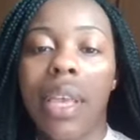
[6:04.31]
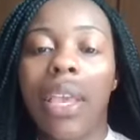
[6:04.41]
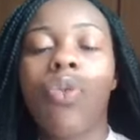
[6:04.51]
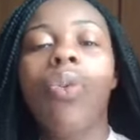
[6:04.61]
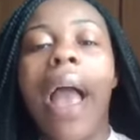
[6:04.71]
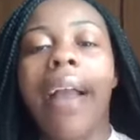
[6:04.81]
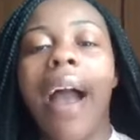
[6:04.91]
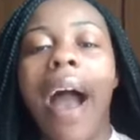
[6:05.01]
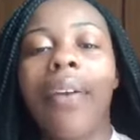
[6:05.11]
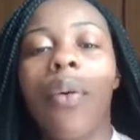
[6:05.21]
And you got
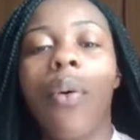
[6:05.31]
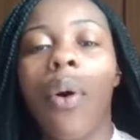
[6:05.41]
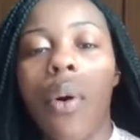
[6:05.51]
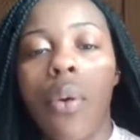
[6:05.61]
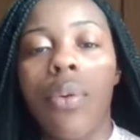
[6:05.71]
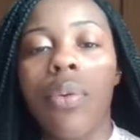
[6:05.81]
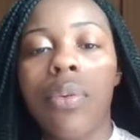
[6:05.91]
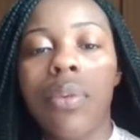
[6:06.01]
God on hold.